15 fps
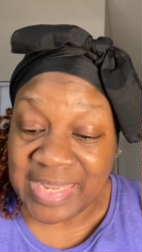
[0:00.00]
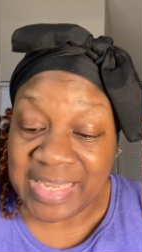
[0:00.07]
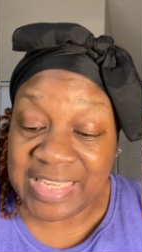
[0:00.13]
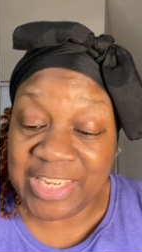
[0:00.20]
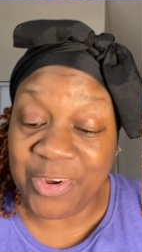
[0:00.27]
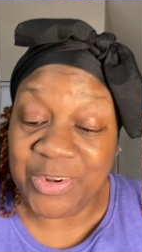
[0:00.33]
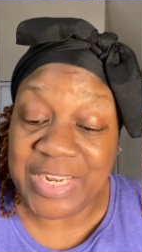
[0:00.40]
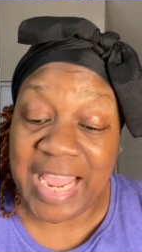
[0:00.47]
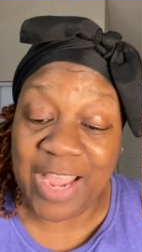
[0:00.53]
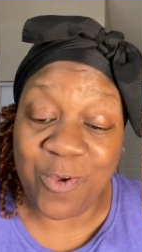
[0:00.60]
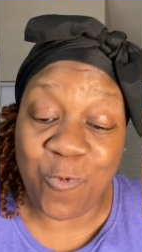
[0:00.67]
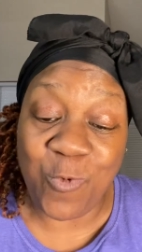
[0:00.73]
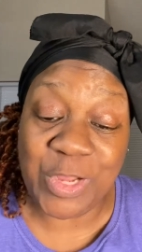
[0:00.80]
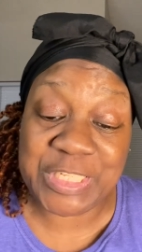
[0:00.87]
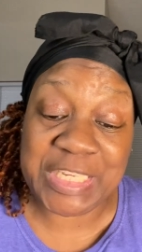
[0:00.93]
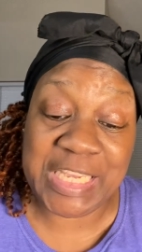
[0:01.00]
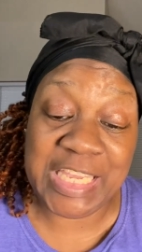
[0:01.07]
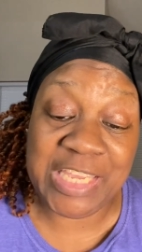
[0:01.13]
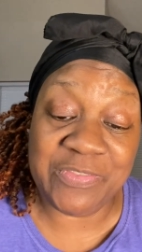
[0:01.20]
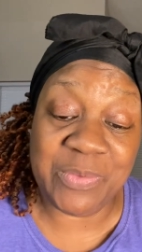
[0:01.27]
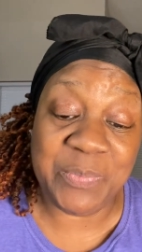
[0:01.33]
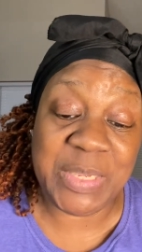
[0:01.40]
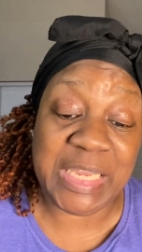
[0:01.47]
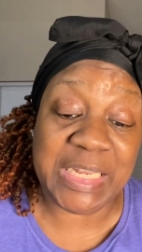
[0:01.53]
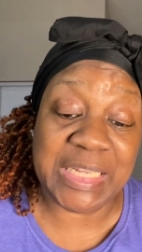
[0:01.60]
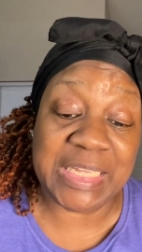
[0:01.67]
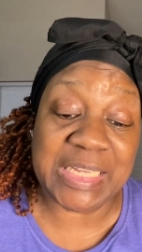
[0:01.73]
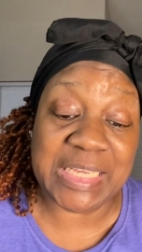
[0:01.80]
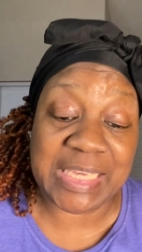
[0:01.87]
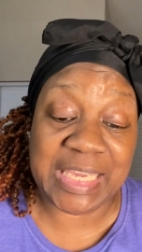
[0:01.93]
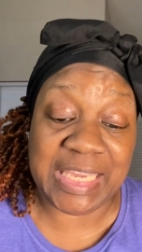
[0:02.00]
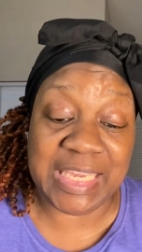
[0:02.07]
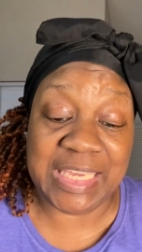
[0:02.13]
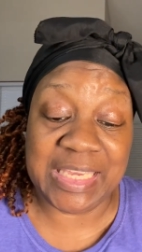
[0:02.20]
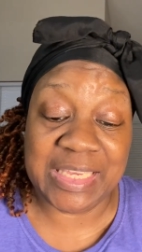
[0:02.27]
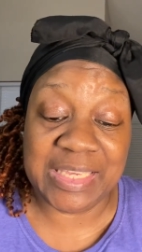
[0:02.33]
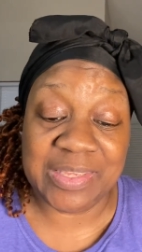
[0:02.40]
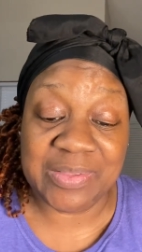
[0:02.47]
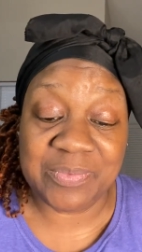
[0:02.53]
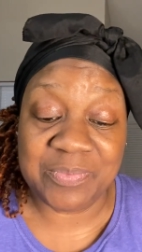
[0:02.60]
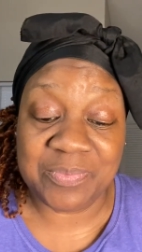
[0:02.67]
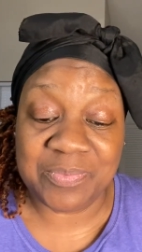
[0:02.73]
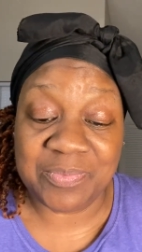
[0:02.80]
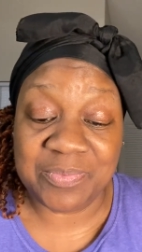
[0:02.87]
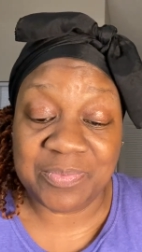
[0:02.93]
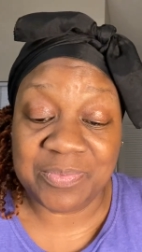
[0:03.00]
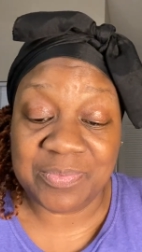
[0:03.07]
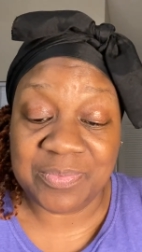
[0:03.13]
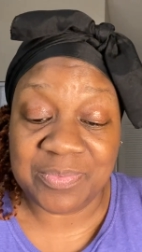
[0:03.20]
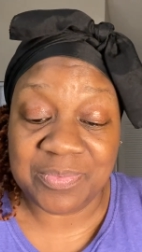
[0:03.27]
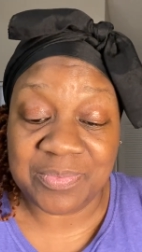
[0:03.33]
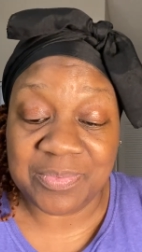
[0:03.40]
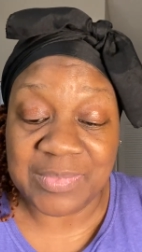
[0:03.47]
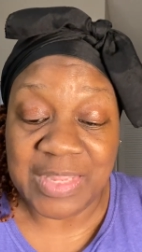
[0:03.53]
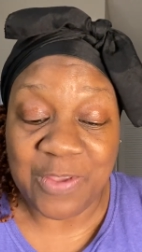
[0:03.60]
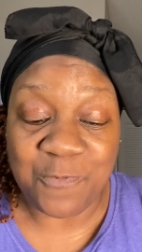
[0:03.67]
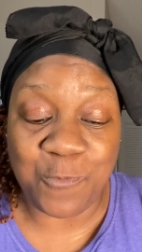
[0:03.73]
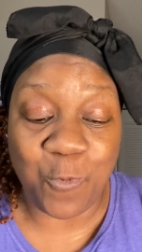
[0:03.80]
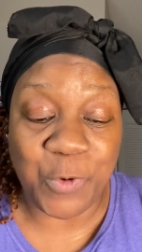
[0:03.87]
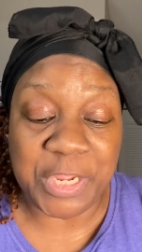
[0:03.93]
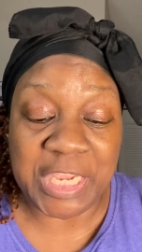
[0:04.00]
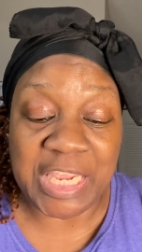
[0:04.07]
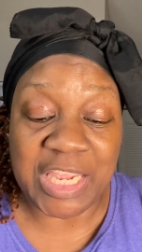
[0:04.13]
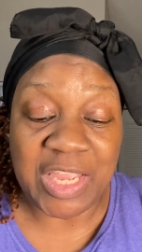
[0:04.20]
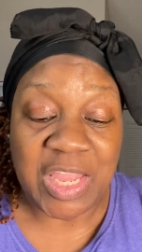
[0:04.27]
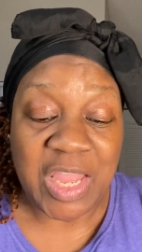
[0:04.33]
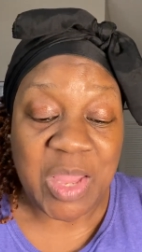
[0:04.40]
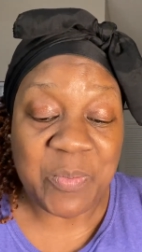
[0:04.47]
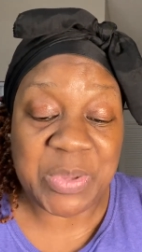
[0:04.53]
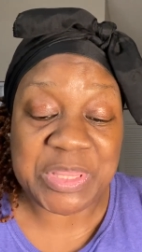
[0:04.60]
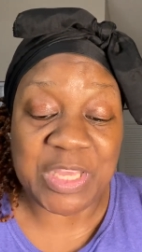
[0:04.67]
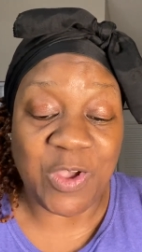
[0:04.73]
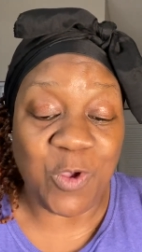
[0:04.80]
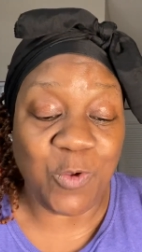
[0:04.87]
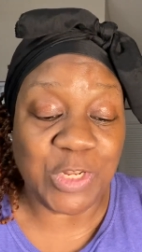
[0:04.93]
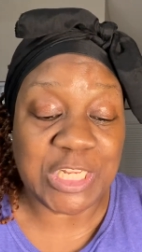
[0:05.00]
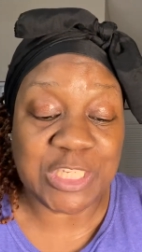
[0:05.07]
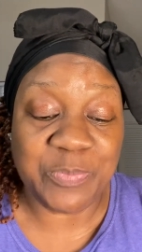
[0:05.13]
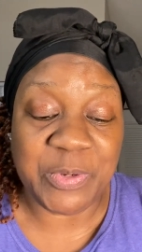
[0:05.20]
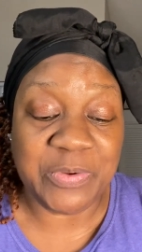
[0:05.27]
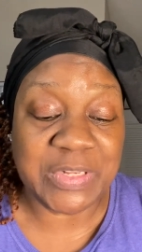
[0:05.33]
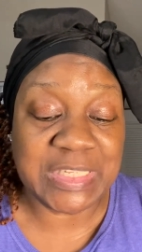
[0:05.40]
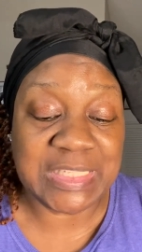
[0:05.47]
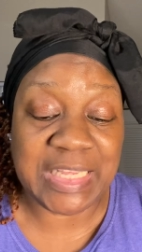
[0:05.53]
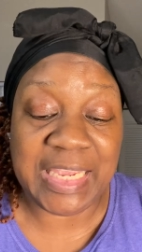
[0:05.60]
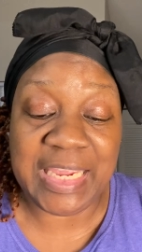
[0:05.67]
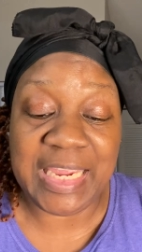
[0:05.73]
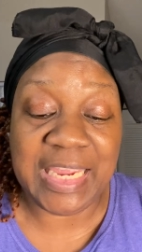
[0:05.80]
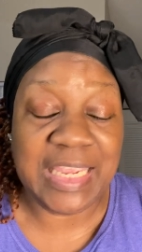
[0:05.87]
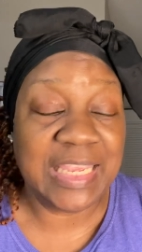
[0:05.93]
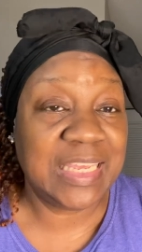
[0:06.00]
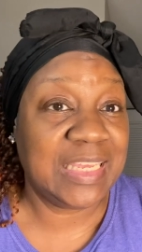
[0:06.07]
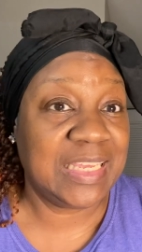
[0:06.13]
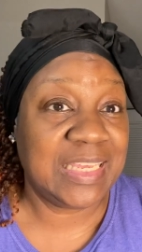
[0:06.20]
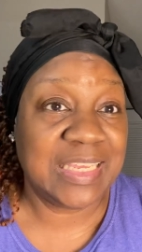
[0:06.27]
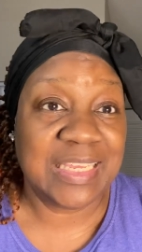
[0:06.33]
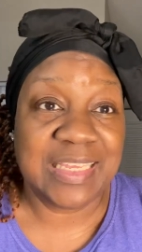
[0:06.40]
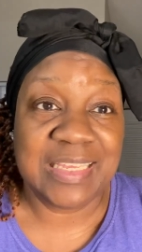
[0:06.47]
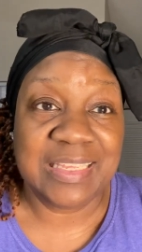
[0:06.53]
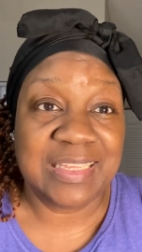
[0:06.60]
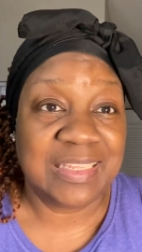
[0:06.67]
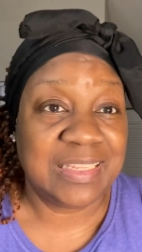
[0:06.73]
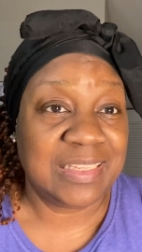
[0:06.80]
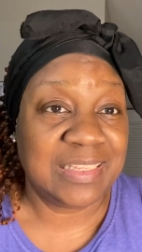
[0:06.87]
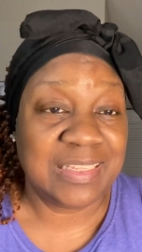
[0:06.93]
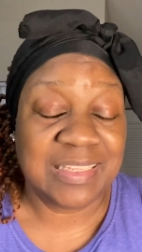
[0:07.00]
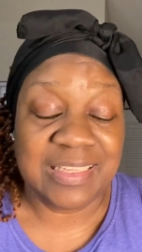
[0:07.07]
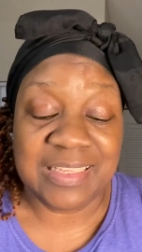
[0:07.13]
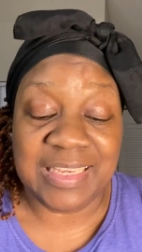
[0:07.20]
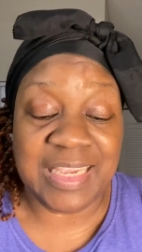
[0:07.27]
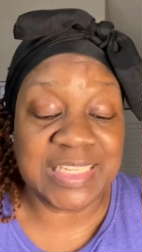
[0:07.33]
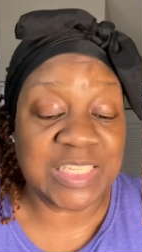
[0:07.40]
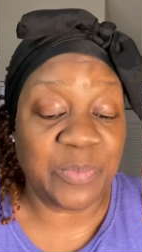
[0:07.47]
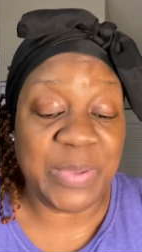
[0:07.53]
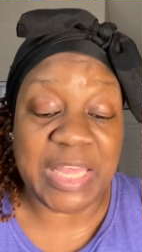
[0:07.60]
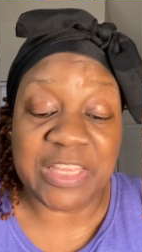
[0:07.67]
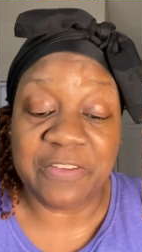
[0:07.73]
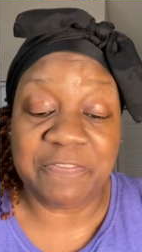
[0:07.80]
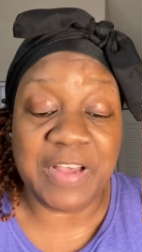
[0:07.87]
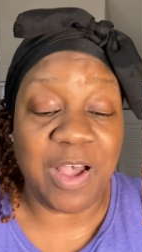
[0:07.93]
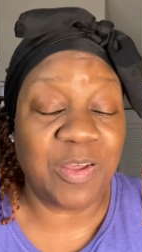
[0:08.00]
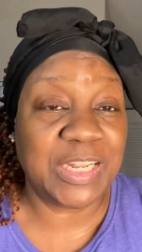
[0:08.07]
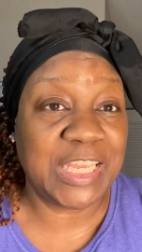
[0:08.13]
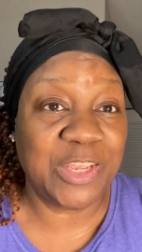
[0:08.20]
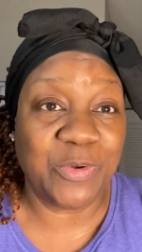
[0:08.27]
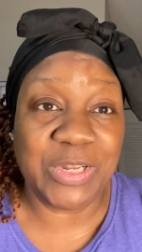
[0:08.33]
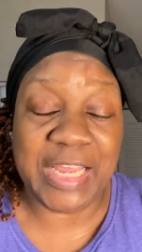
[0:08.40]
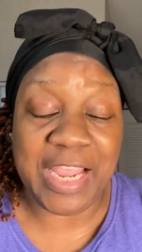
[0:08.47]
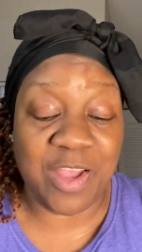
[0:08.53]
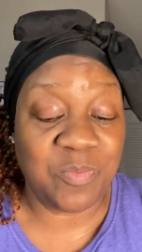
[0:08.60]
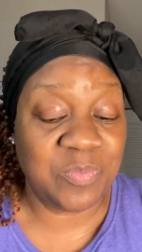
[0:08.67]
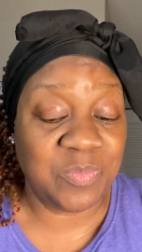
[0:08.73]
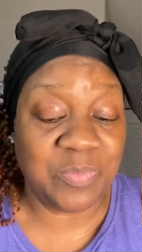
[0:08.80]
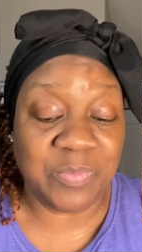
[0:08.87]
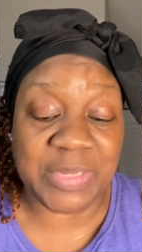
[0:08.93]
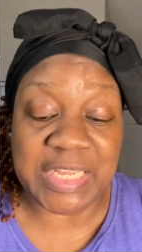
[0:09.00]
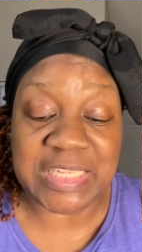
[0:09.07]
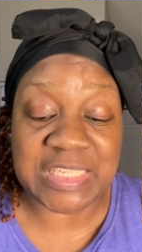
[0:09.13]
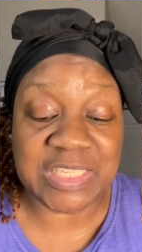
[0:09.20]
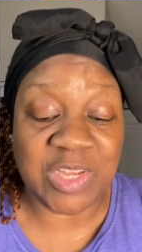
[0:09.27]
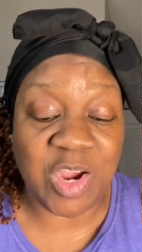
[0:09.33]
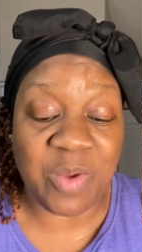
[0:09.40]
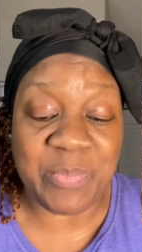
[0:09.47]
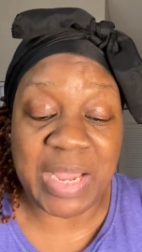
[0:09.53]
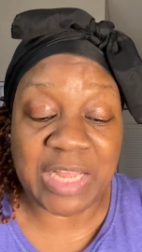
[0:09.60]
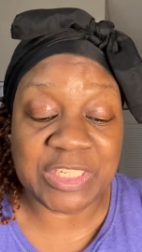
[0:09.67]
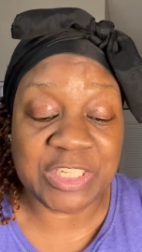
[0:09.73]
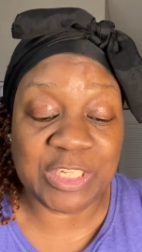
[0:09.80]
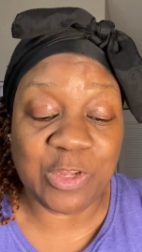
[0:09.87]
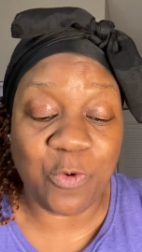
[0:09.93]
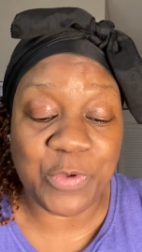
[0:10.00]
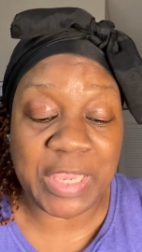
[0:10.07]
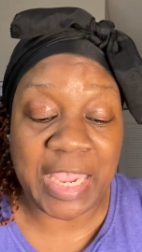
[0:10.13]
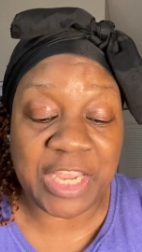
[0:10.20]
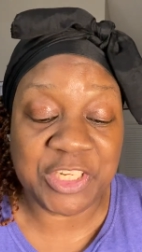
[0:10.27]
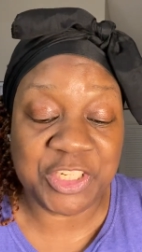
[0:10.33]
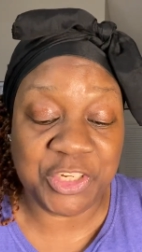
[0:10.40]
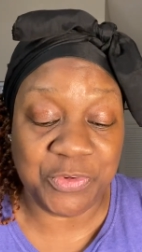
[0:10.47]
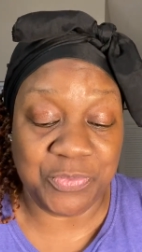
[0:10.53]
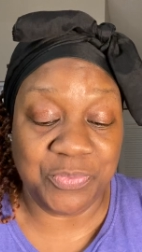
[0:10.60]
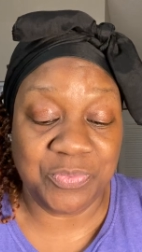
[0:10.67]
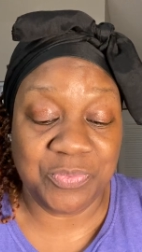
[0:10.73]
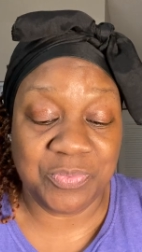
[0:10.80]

You're not going to even be looking for it. But the Holy Spirit saying it's about to fall in your lap. Blessings are about to locate you.